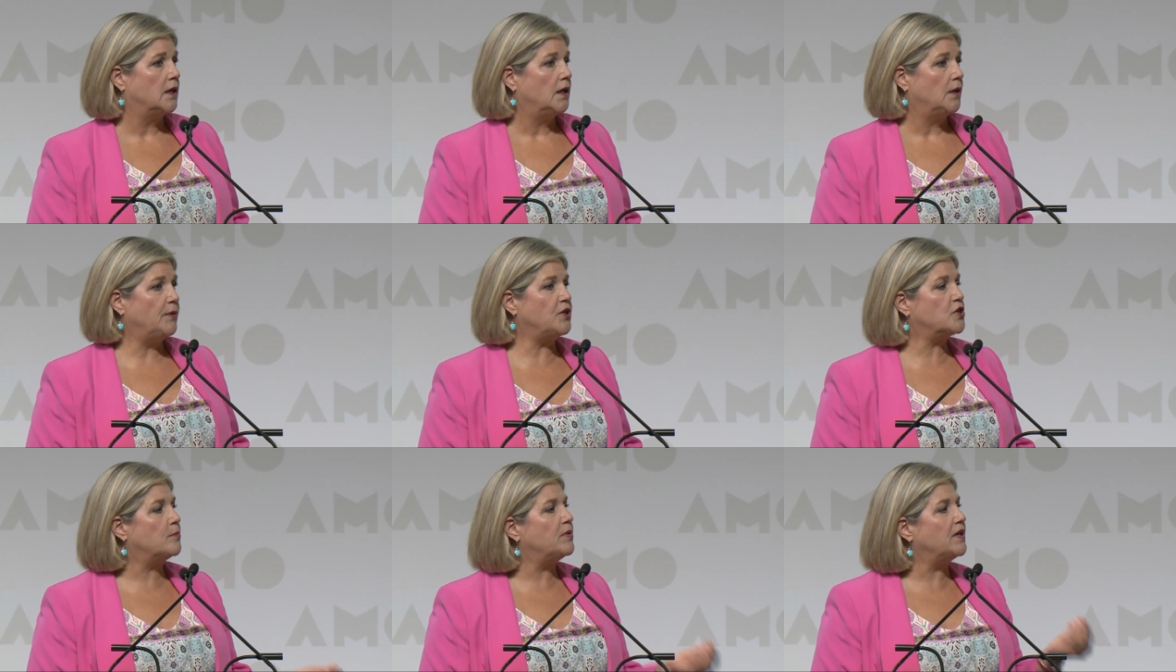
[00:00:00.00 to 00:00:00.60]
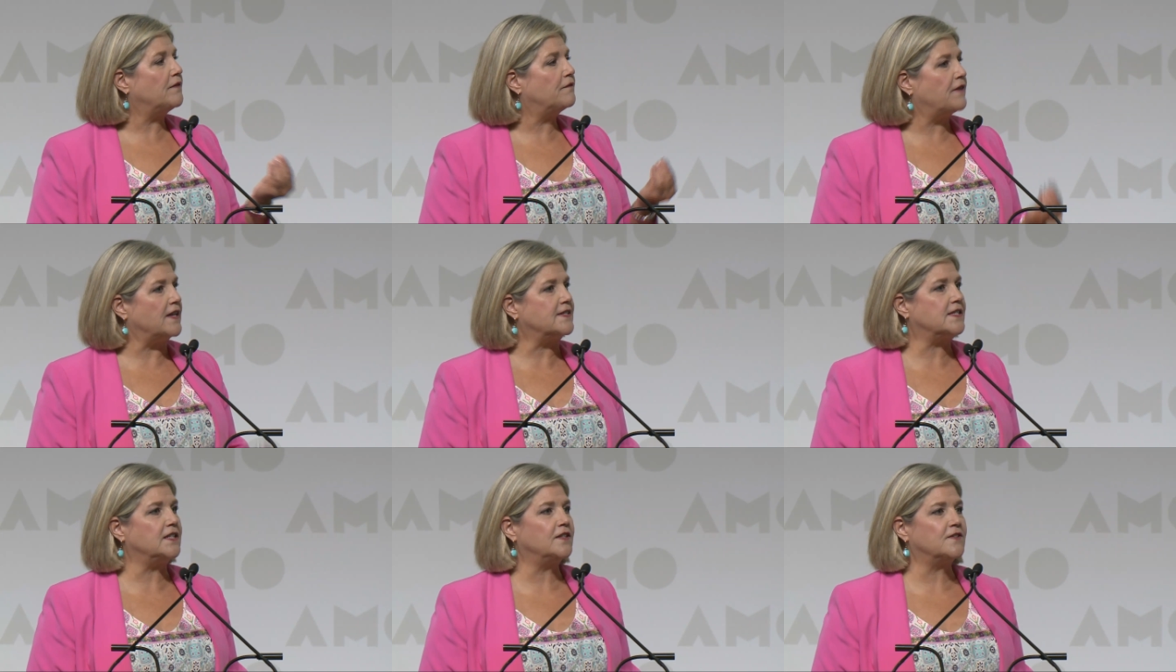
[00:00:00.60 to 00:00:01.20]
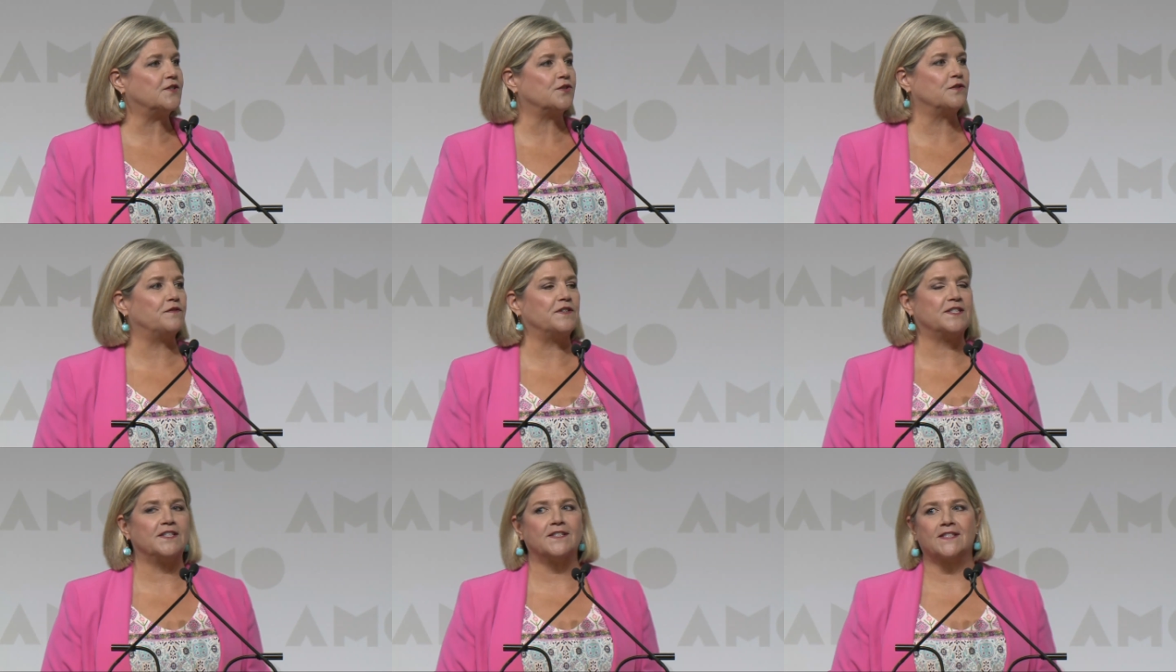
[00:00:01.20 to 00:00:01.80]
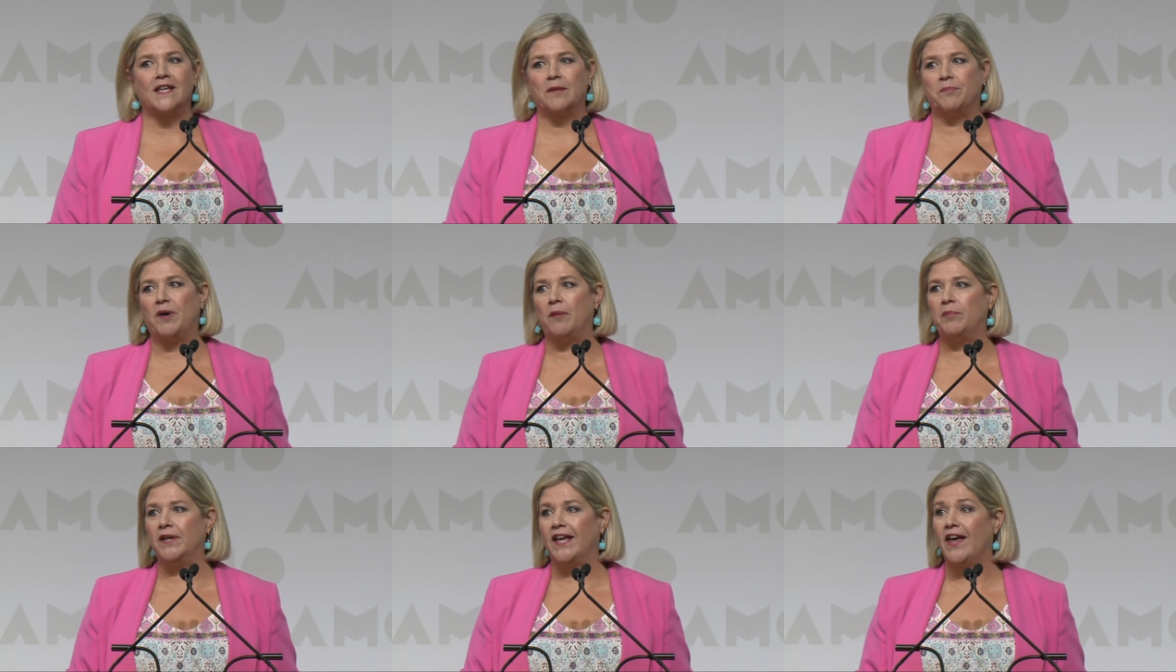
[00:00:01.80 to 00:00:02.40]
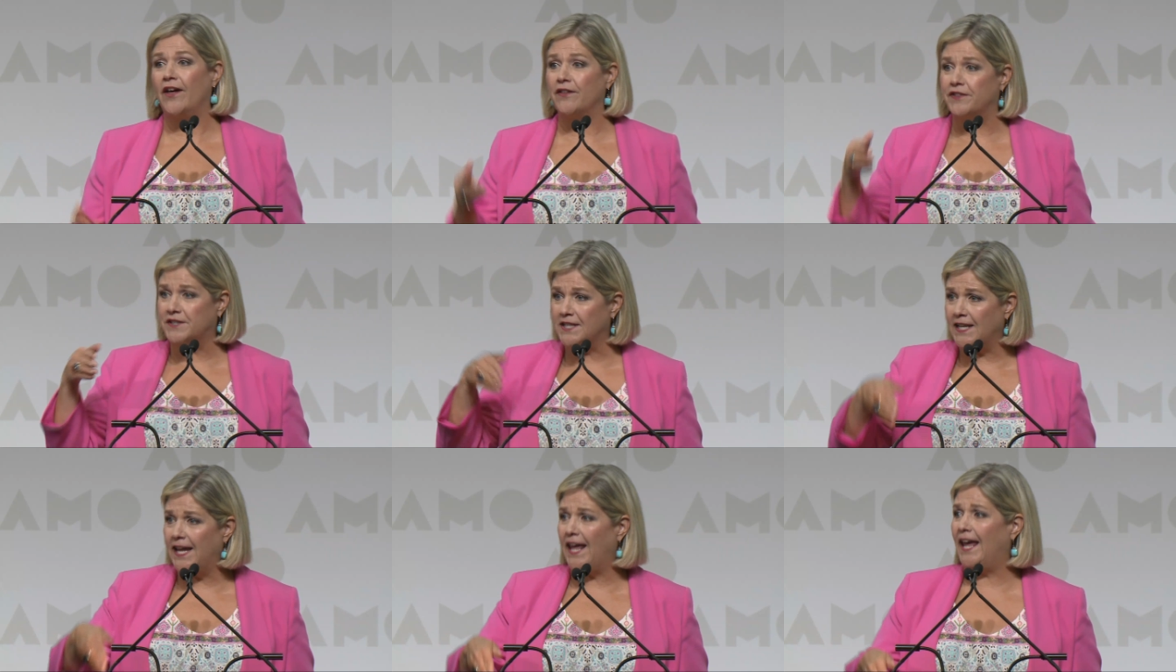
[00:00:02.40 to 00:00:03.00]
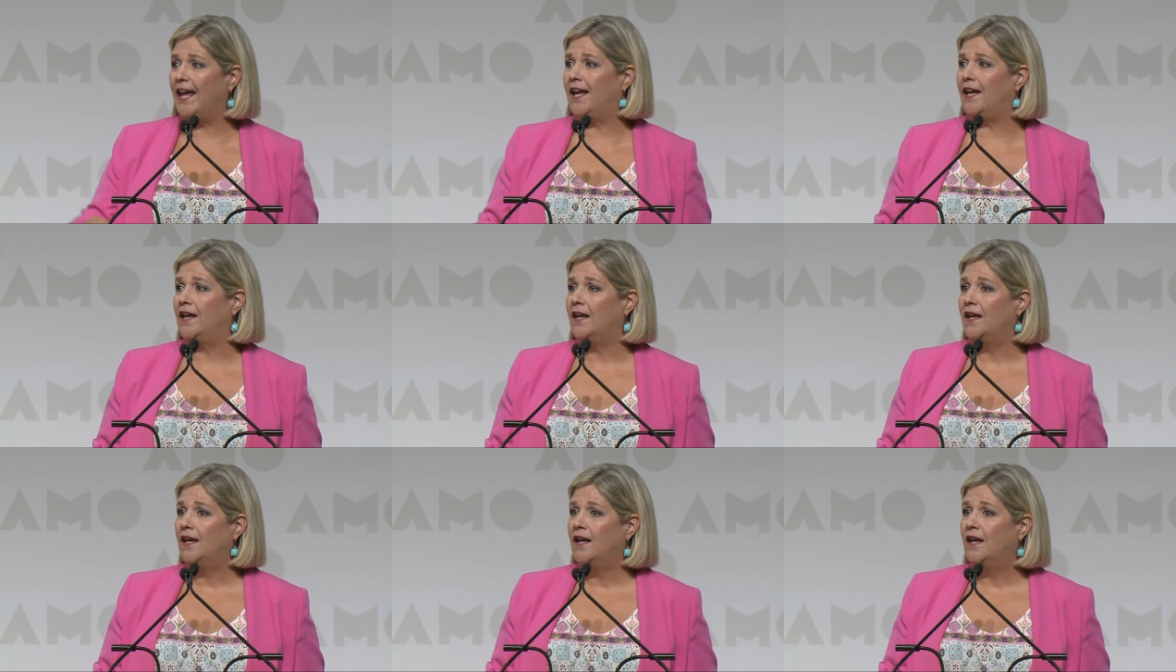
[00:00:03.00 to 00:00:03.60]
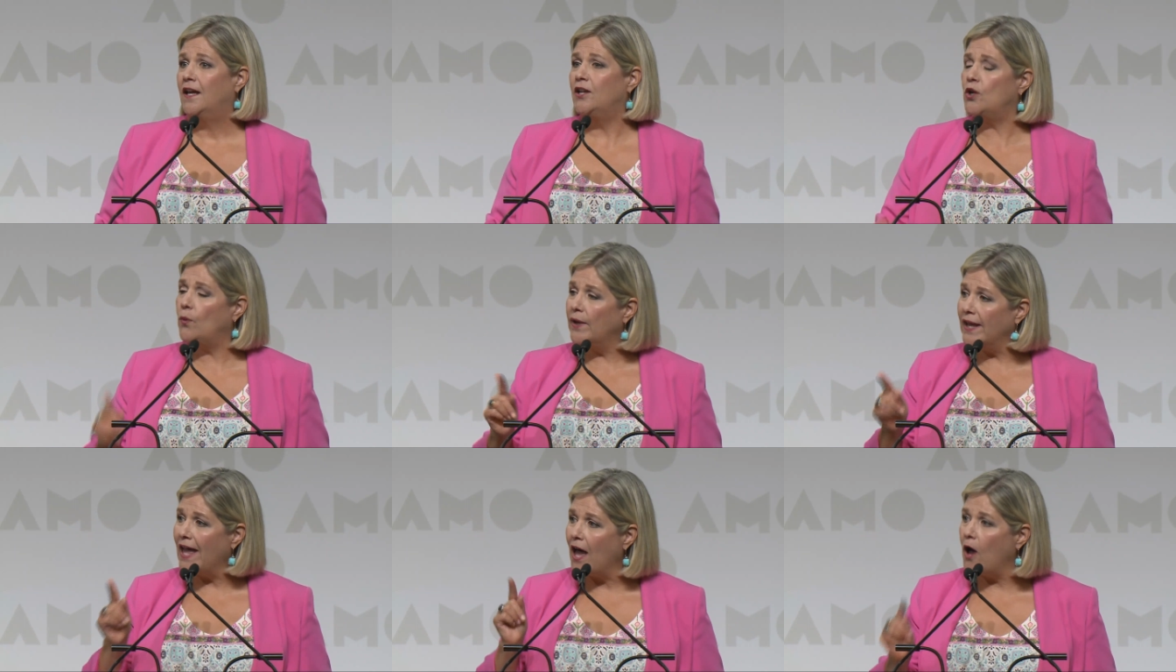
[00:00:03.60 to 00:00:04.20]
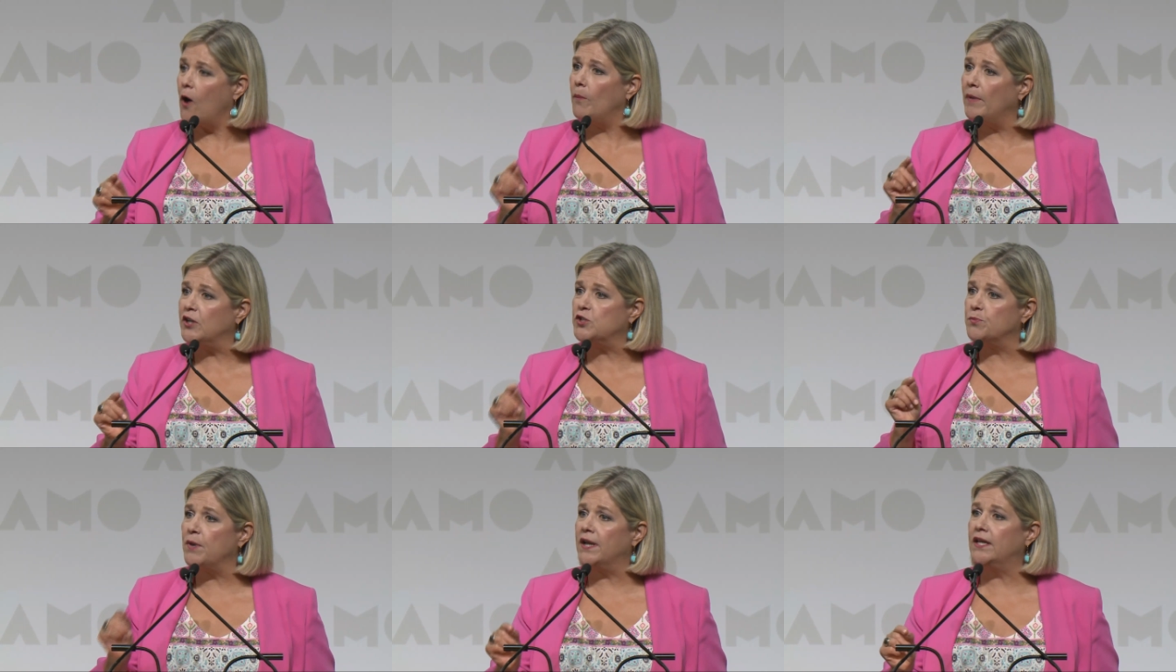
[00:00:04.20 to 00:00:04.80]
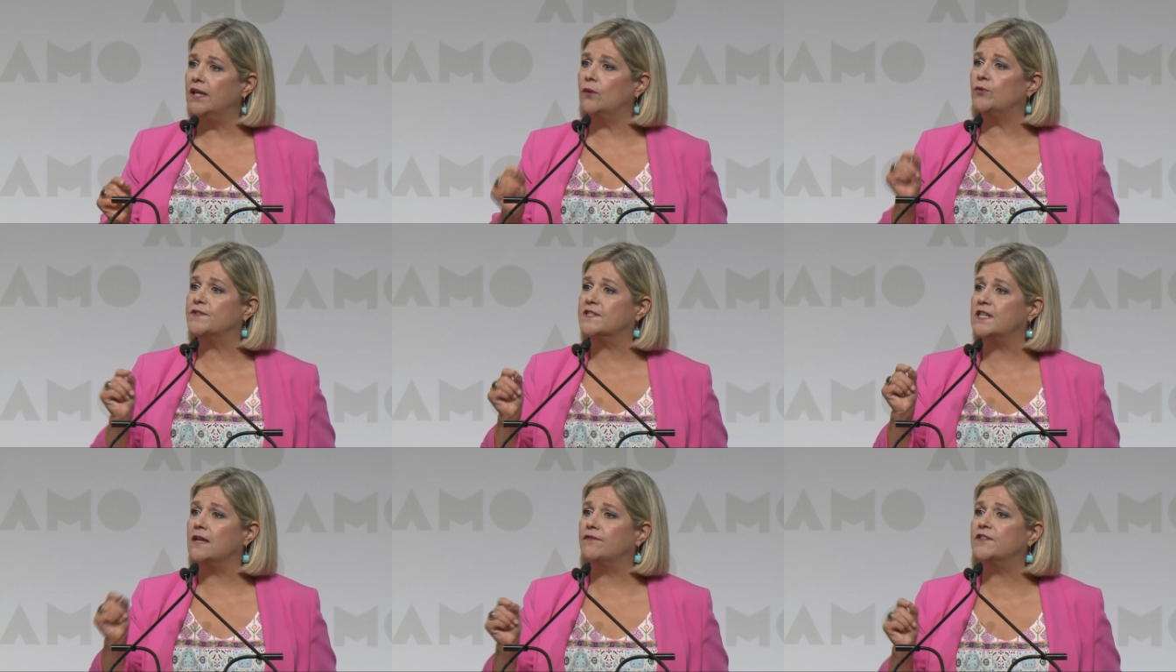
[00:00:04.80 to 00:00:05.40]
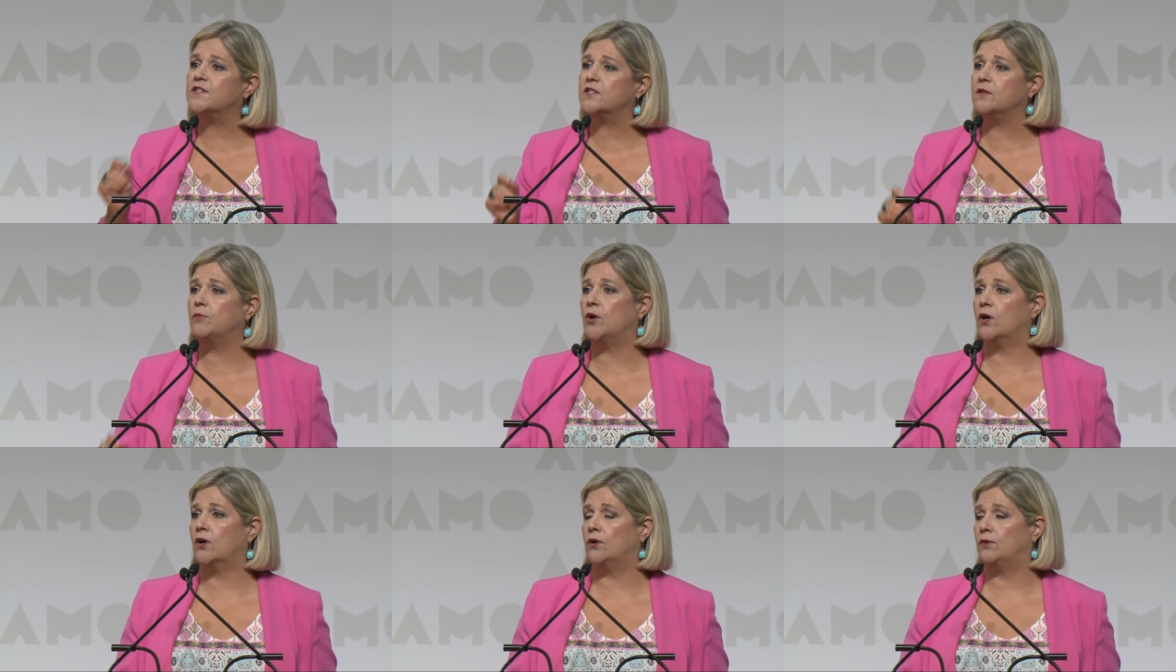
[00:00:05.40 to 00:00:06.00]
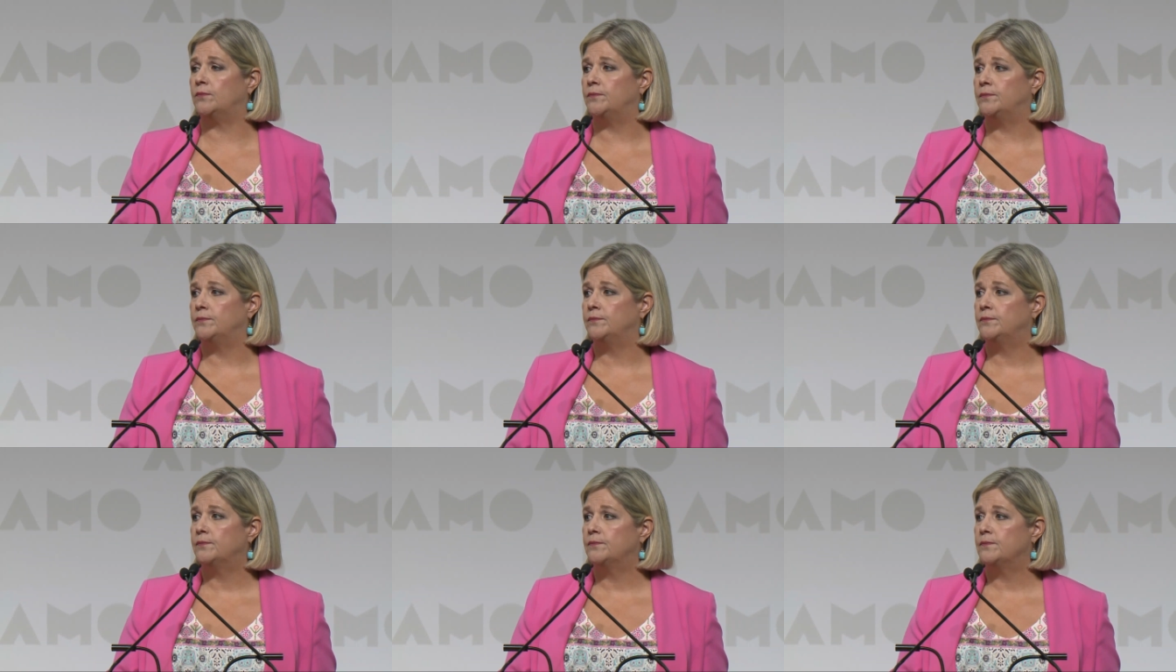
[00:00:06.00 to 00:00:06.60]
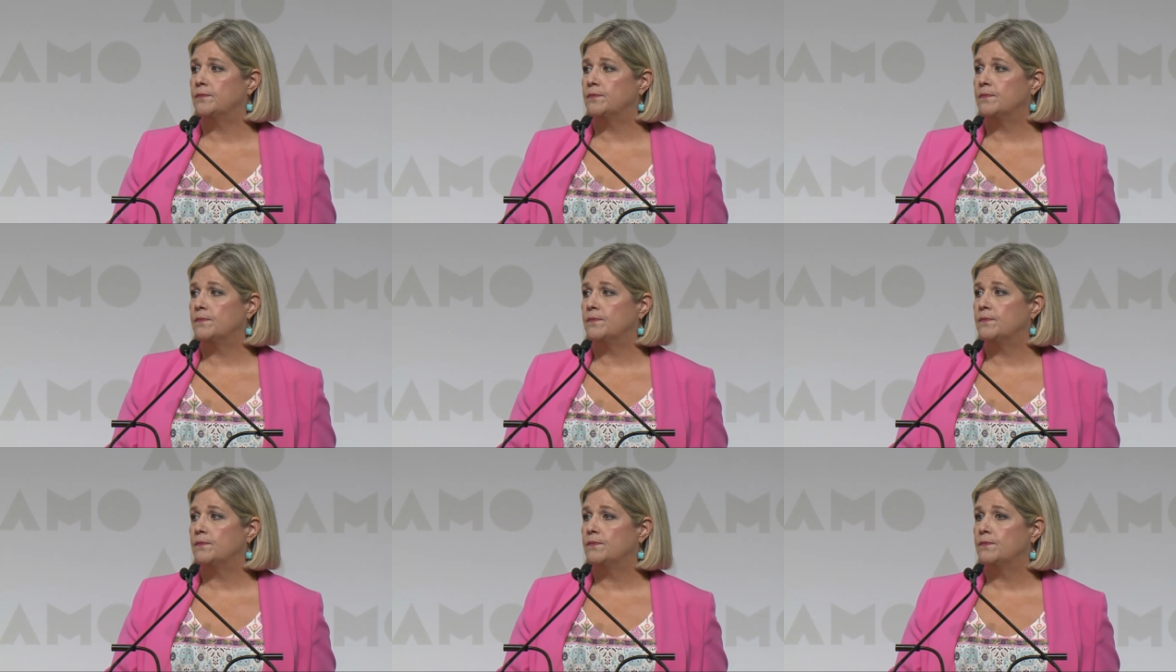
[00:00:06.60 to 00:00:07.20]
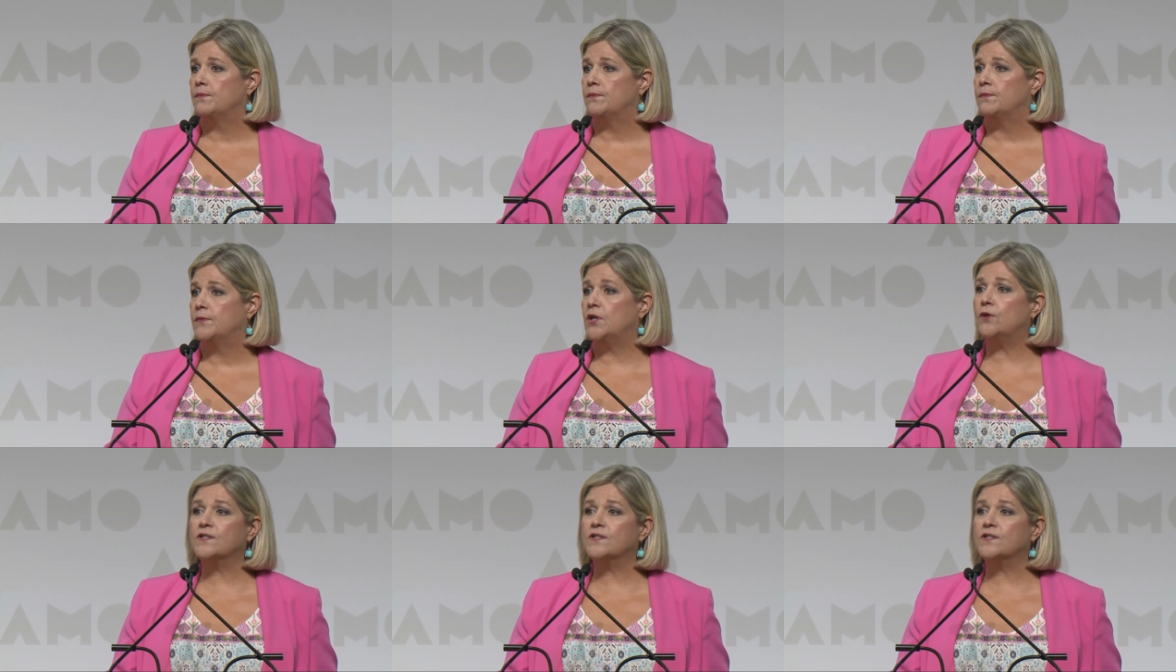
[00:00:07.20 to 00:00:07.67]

We should be investing in services like public health today, knowing how much money it will save us tomorrow. You know,